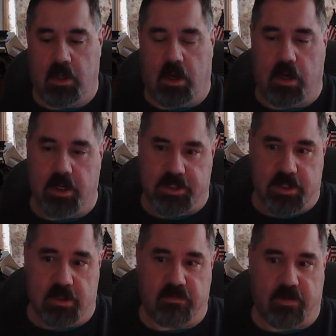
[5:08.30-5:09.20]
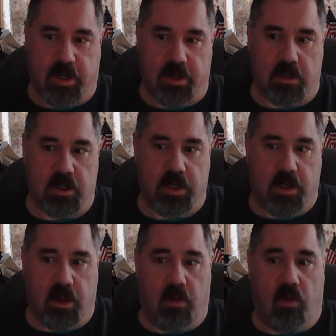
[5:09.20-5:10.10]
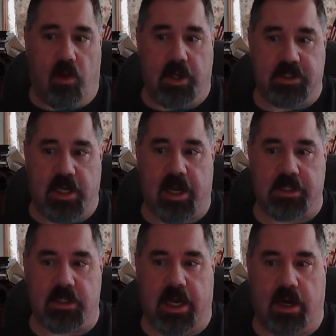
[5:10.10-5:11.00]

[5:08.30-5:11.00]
On a centerfire, it's actually